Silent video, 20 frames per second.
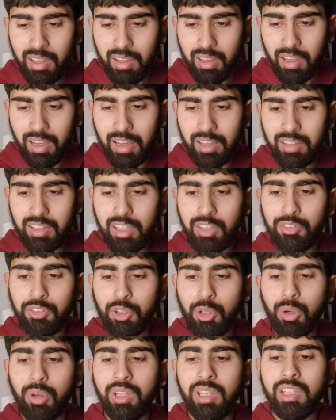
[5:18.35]
And if
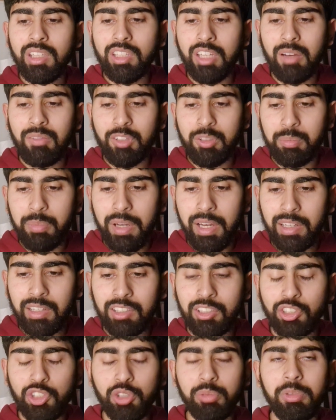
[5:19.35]
Kohli comes back
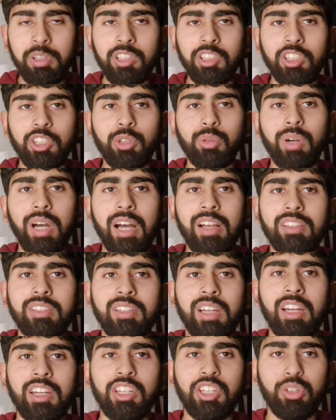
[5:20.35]
and Shubman Gill hasn't
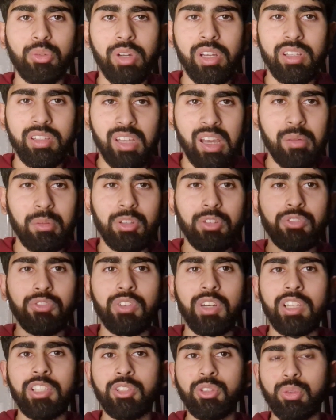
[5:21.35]
had a great time in the
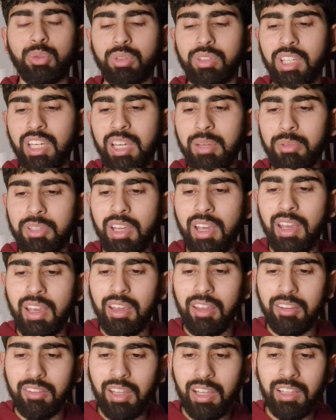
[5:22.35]
first two games,
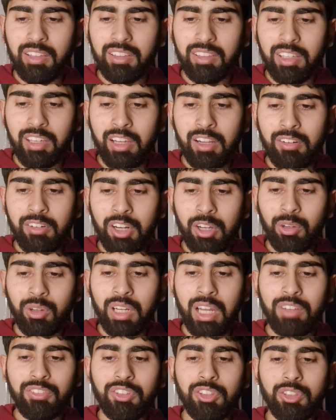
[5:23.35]
then KL Rahul will
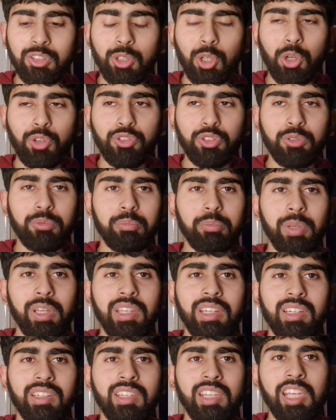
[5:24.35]
have to go from
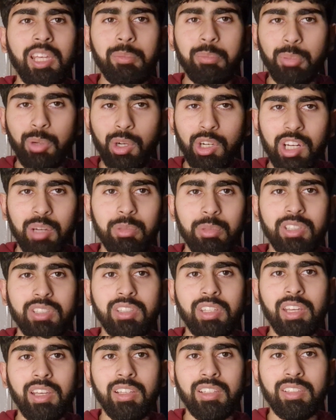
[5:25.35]
being a keeper at number
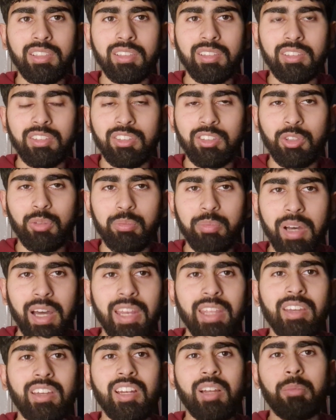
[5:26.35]
6 to
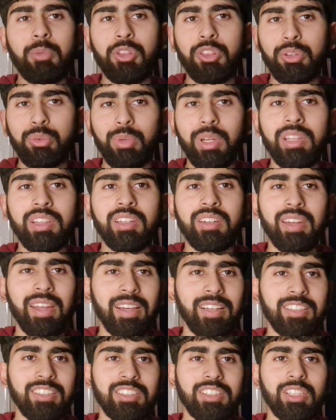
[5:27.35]
batting at number 3 in the
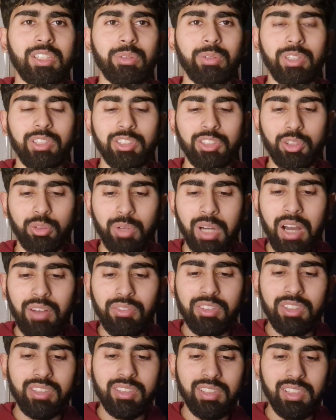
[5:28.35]
next series. So we'll have
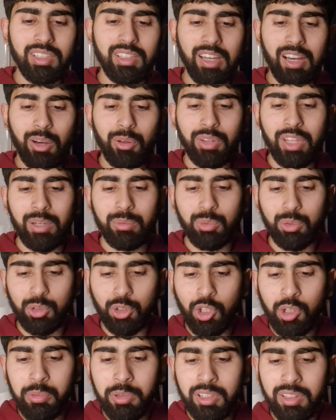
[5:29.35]
to see how that will
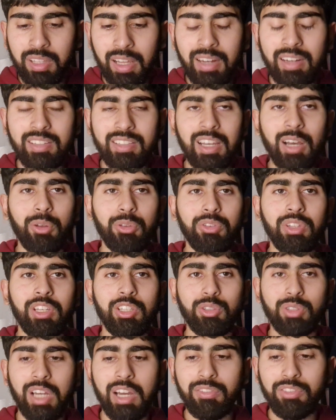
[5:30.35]
go, but that is how
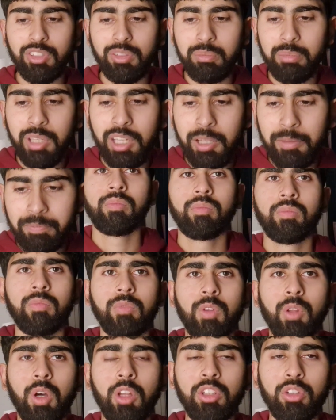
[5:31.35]
things will have to be.
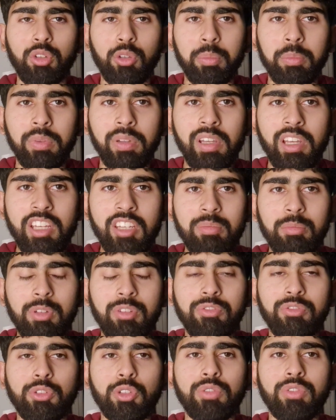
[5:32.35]
On the
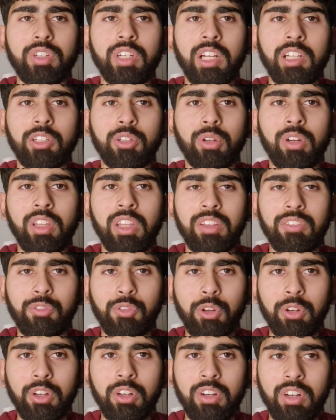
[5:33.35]
replacement for Virat Kohli, they've
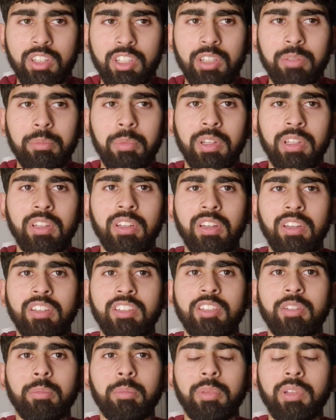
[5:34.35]
gone to Rajat Patidar. This
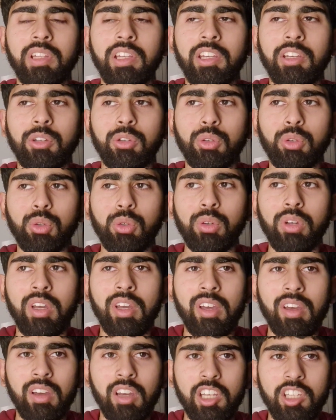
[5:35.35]
is a player who
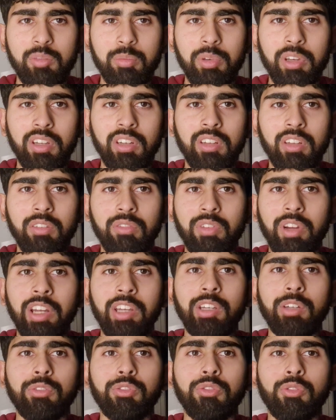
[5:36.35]
has been in very
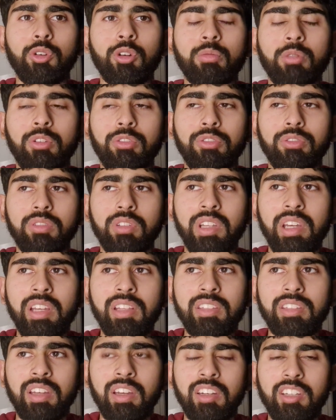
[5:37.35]
good form of
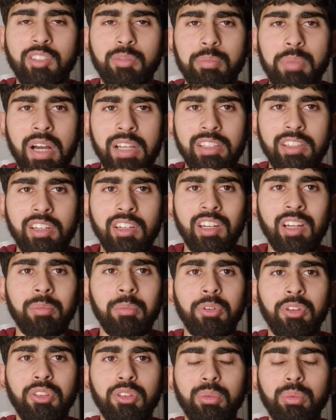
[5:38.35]
late and has batted at
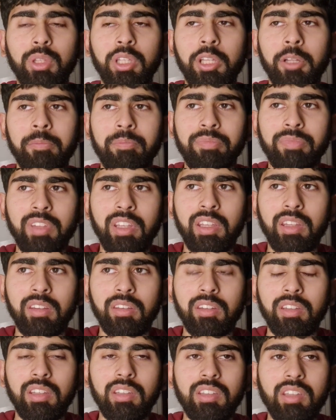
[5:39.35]
number 3 in
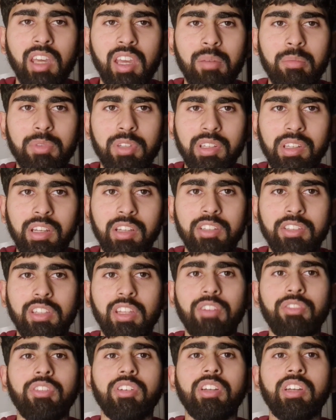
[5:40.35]
the games against
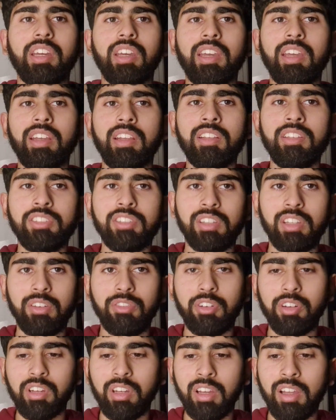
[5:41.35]
South Africa, in South
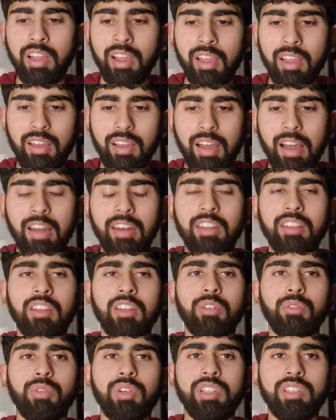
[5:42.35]
Africa, and in
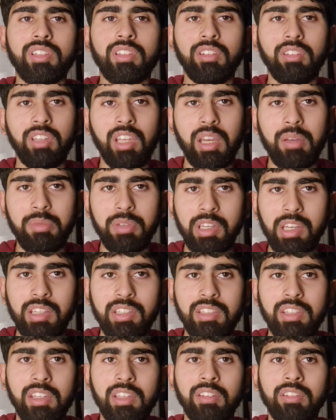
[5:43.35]
the recent games against
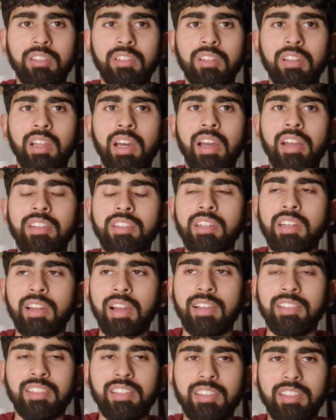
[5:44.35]
the England Lions, and he
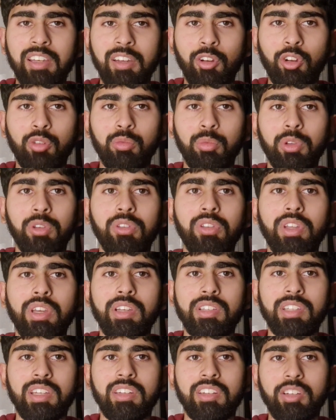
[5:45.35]
likes to get on with
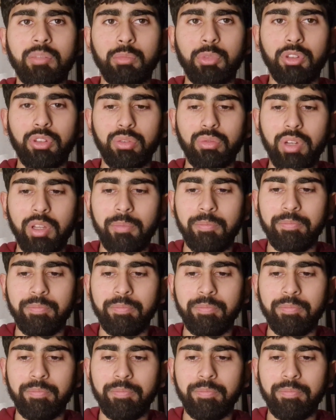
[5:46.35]
things at number 3.